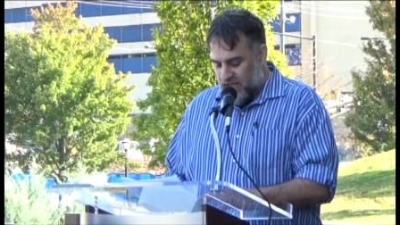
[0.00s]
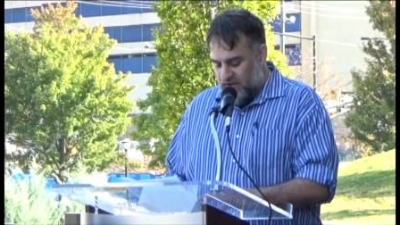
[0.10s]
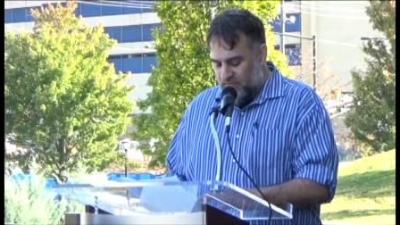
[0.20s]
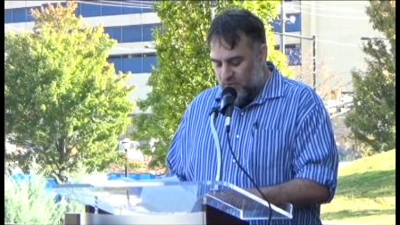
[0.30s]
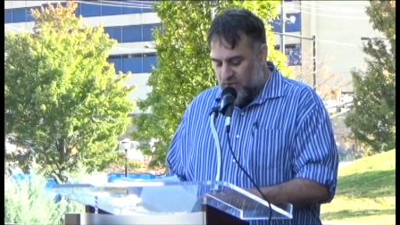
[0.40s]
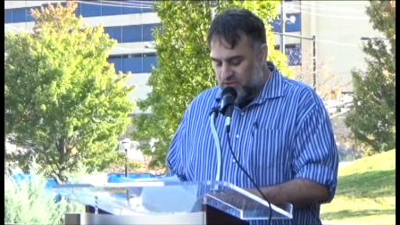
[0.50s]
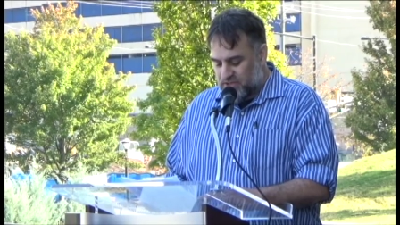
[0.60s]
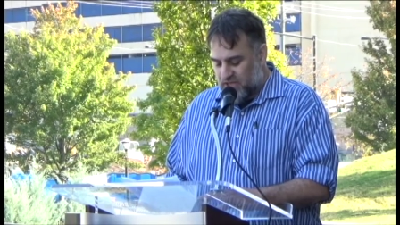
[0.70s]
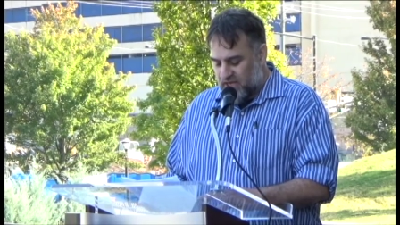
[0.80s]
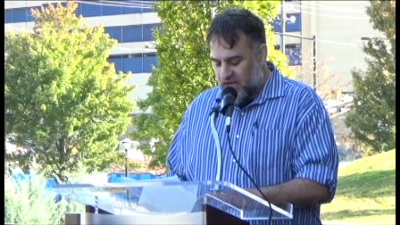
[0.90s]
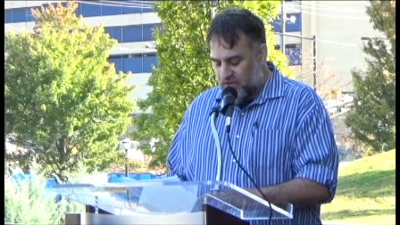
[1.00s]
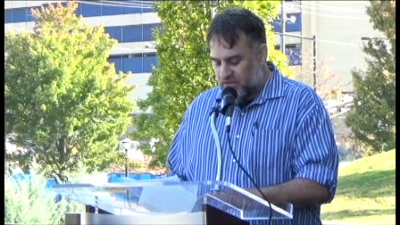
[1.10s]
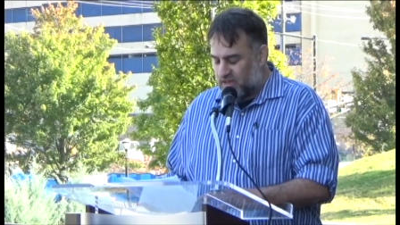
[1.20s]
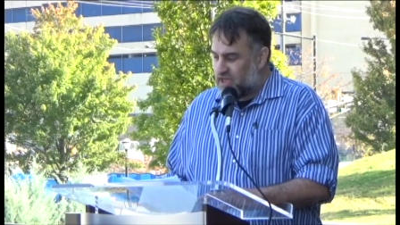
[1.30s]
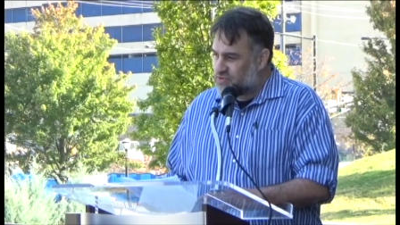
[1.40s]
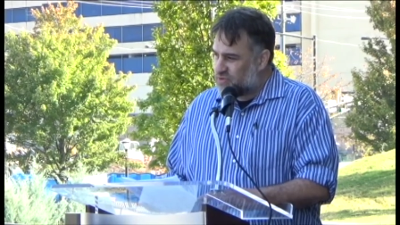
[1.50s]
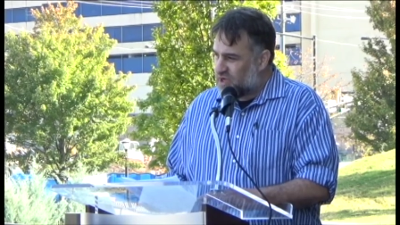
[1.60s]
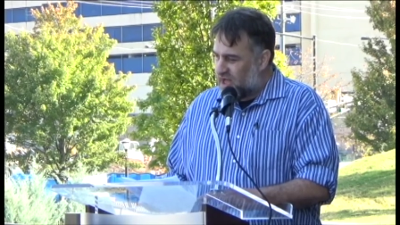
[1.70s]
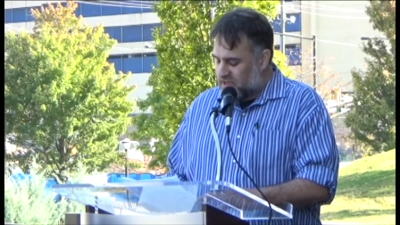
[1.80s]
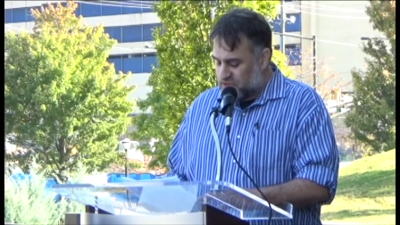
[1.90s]
and if you understand how the Electoral
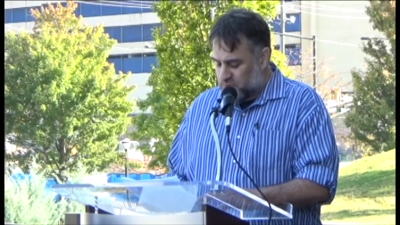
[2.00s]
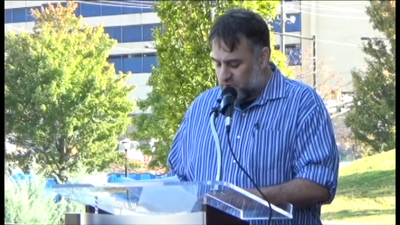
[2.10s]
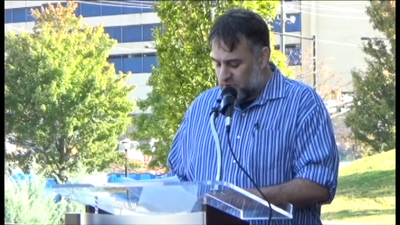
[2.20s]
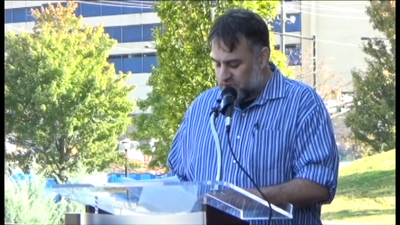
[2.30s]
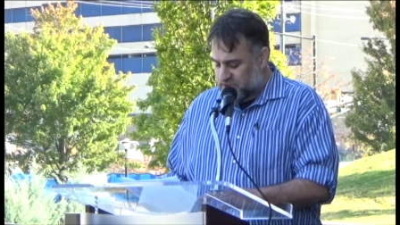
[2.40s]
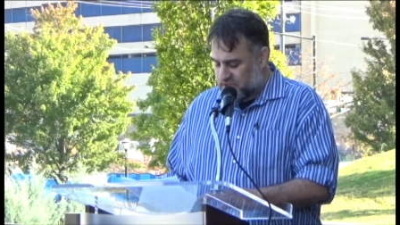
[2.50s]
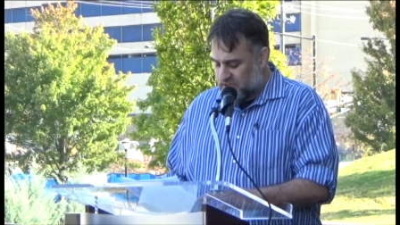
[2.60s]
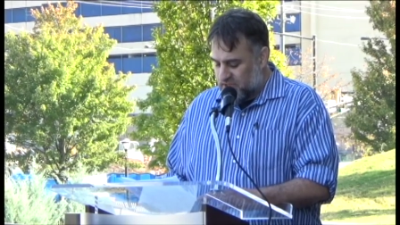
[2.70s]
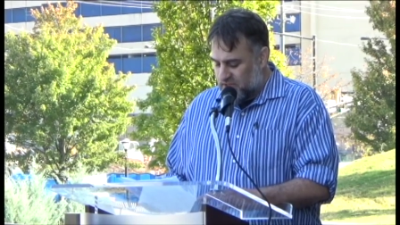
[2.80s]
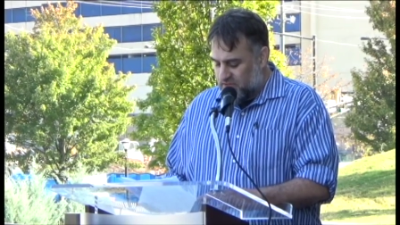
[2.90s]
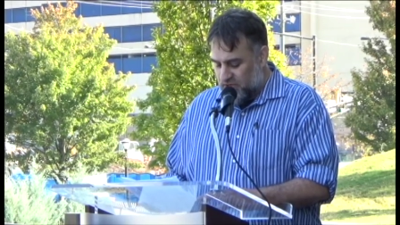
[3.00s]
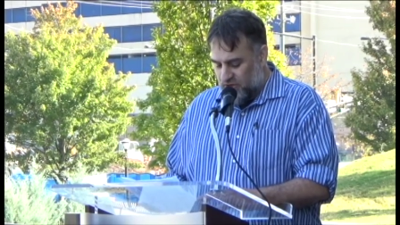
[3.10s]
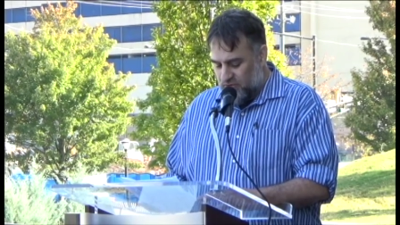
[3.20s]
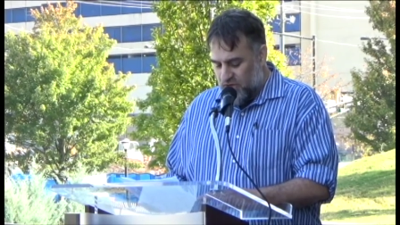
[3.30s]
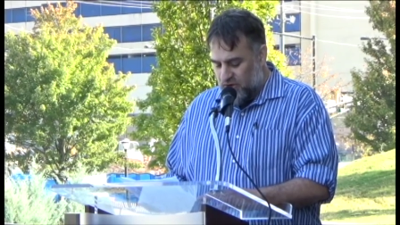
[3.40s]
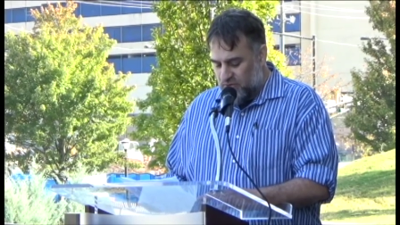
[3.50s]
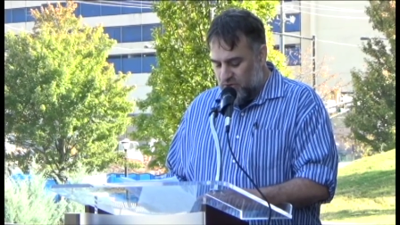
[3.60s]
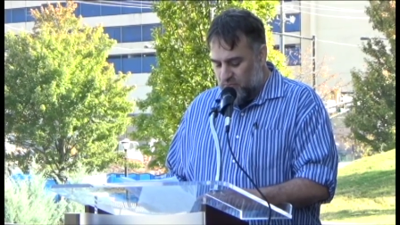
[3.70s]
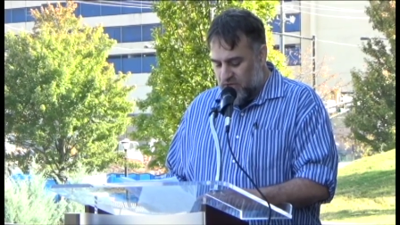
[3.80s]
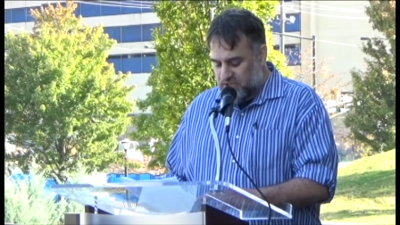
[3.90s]
College works, then you know
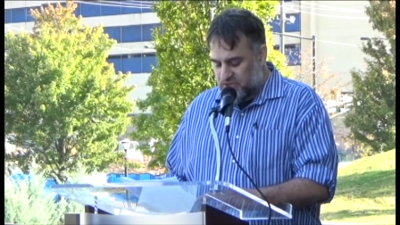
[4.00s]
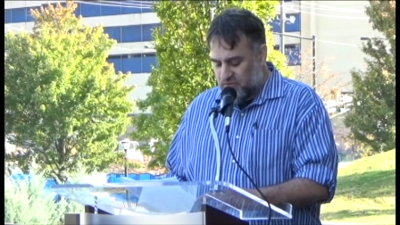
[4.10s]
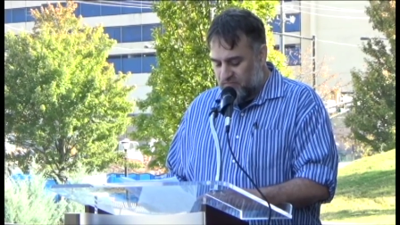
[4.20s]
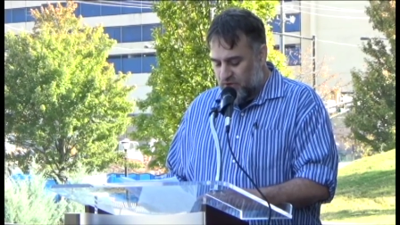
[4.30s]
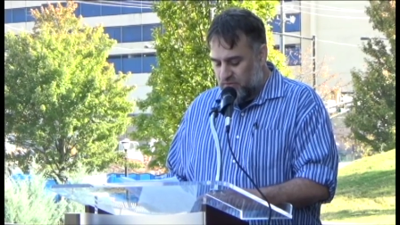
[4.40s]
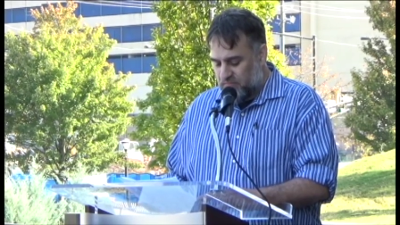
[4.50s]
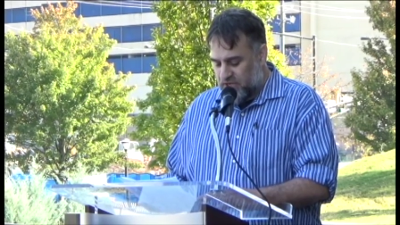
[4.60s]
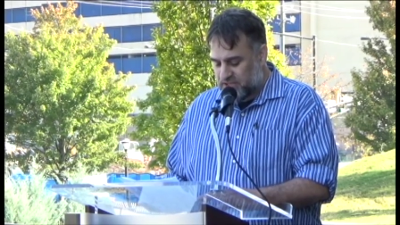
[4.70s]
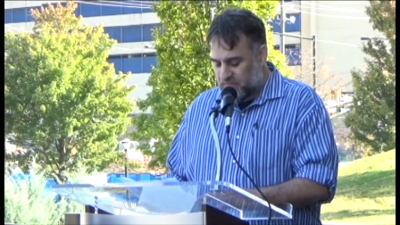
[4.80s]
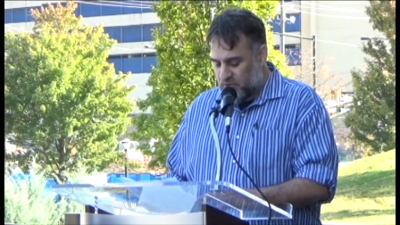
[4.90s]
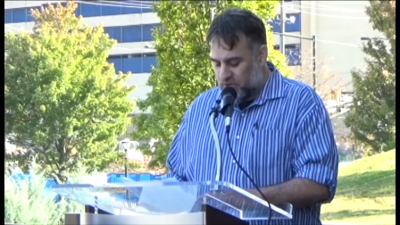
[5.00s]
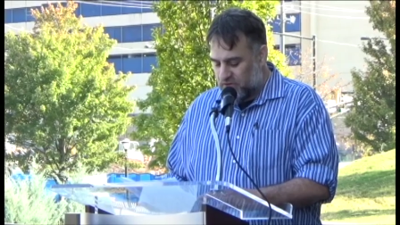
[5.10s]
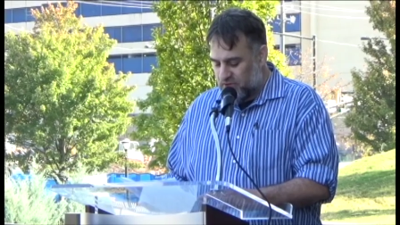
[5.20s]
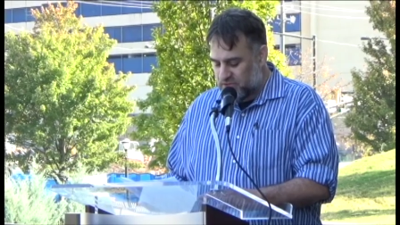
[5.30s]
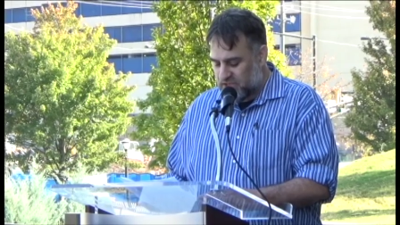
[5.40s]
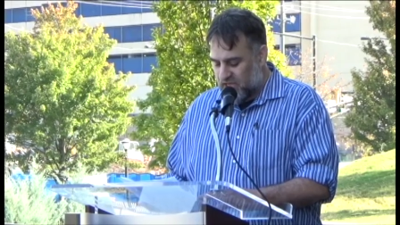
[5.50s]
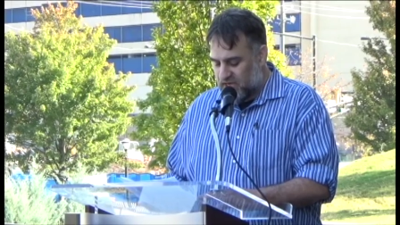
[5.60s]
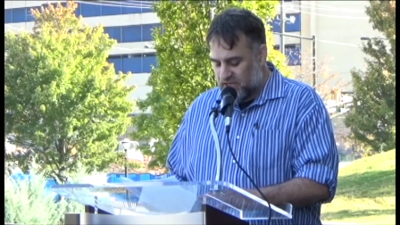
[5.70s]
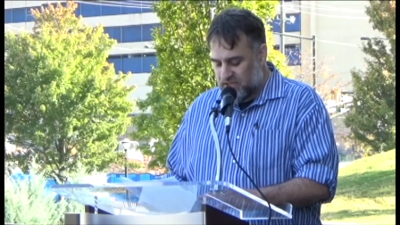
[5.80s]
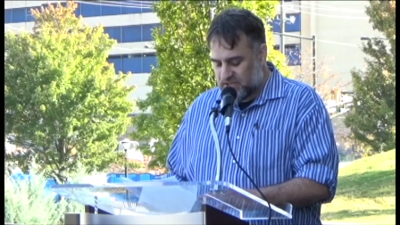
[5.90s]
you waste your vote by supporting those
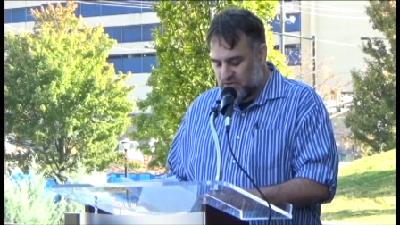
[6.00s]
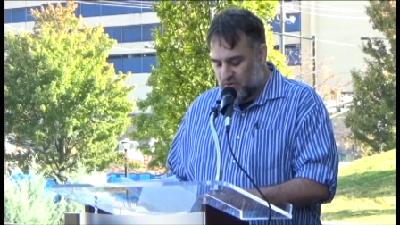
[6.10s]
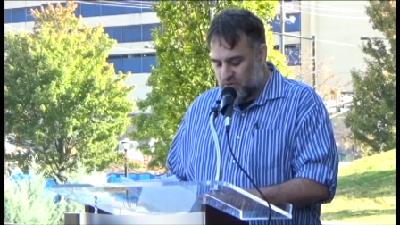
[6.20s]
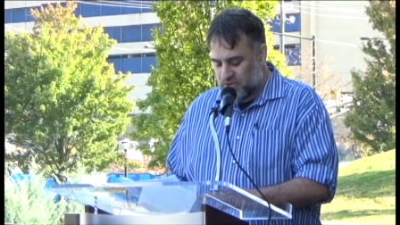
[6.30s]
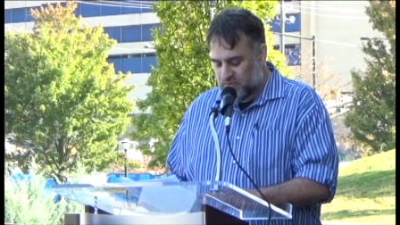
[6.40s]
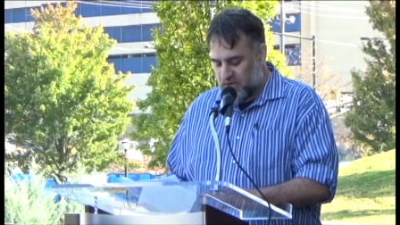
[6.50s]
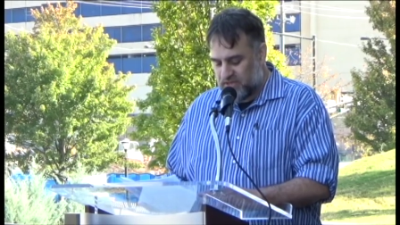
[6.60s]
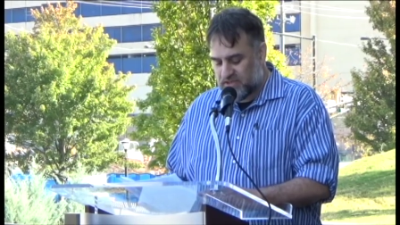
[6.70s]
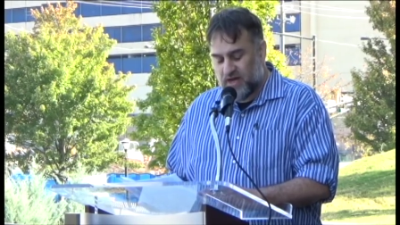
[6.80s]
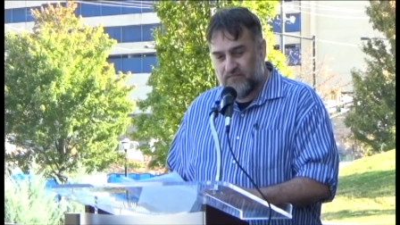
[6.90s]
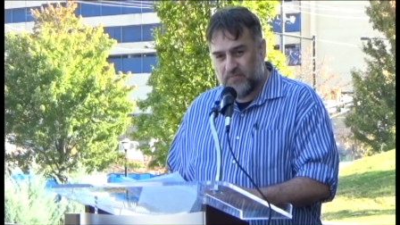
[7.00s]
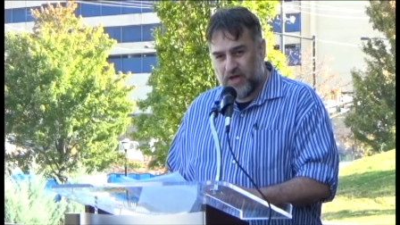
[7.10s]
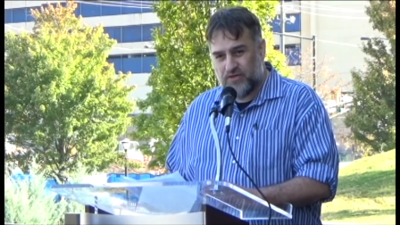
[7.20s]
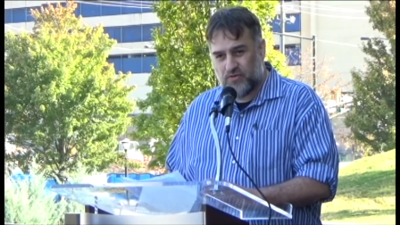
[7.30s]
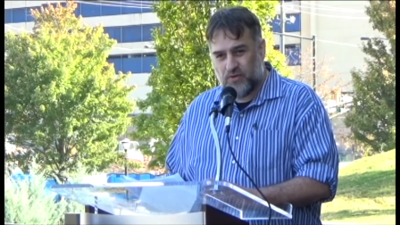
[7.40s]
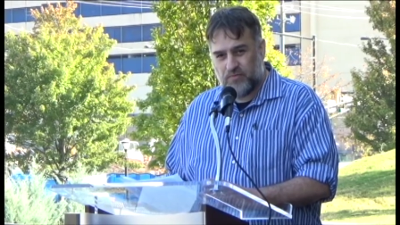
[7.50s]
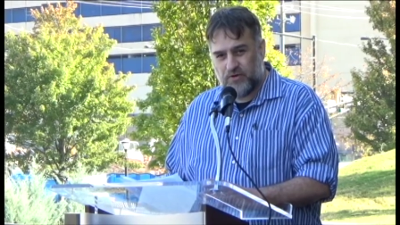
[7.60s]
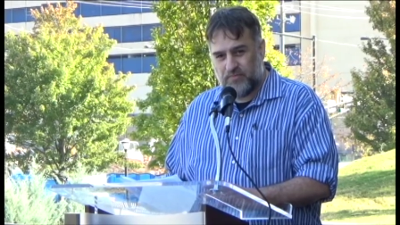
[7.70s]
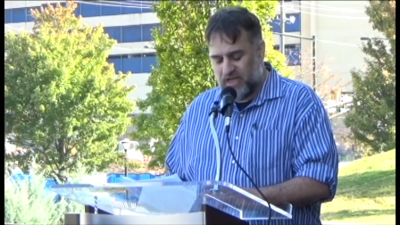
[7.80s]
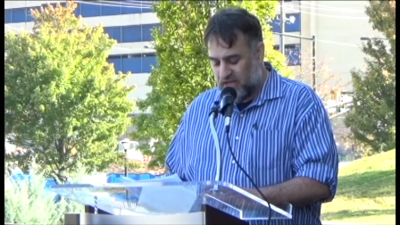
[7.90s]
candidates in the horse race covered by the
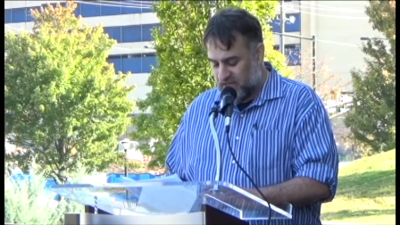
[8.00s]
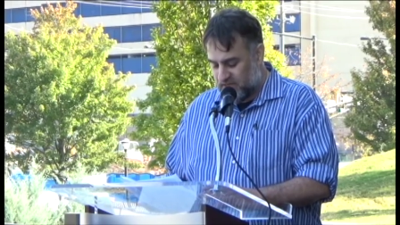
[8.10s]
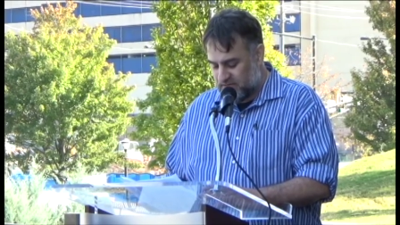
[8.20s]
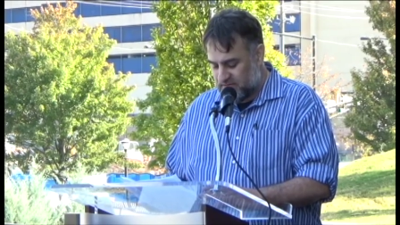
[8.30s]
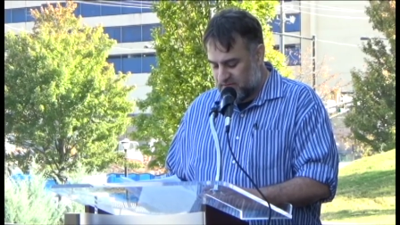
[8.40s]
corporate media.